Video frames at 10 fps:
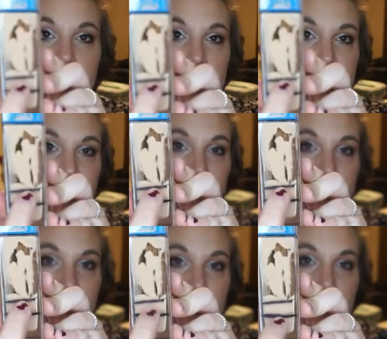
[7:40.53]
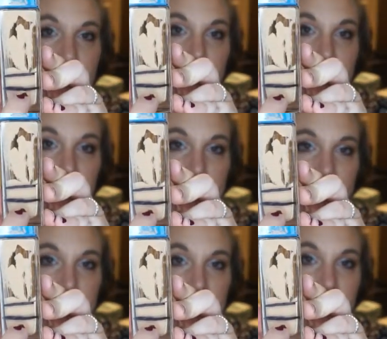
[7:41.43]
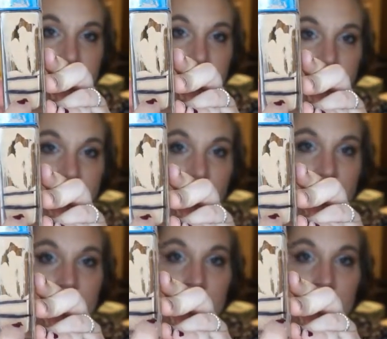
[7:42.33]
I started there, got down to there,